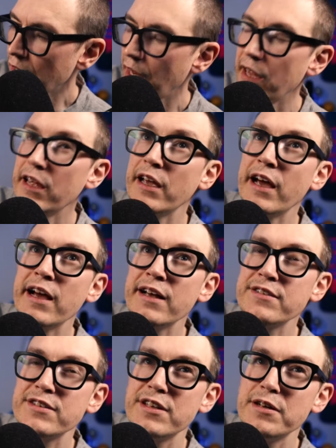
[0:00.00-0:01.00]
it
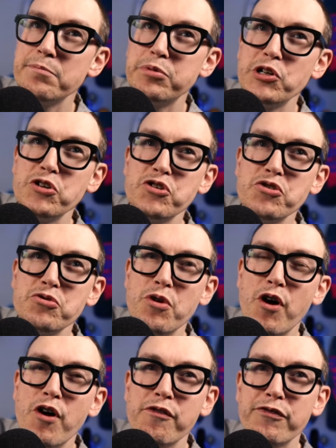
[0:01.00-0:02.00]
has the blue
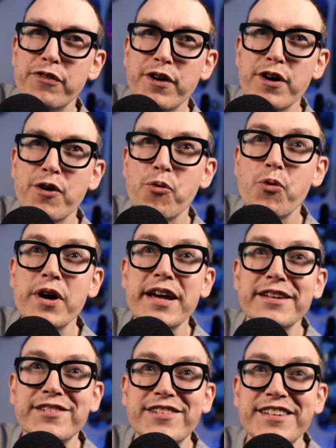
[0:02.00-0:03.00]
of the
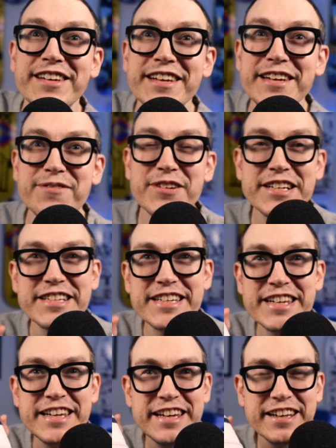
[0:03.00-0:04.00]
which team is
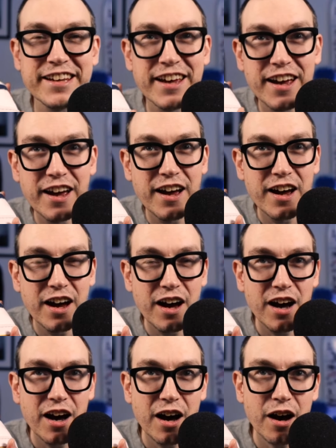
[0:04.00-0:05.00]
it?
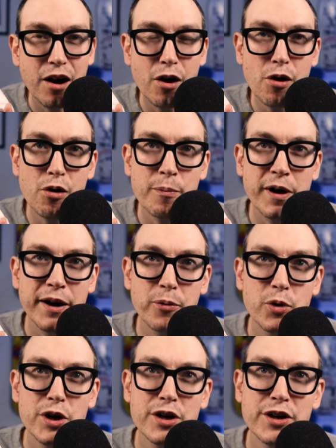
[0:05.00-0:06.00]
Oh my
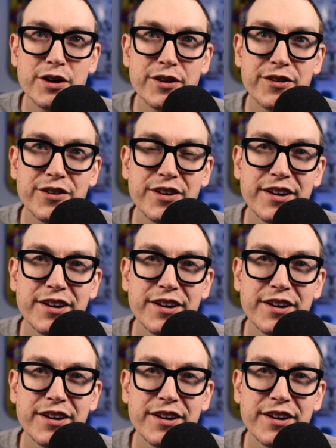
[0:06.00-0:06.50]
word!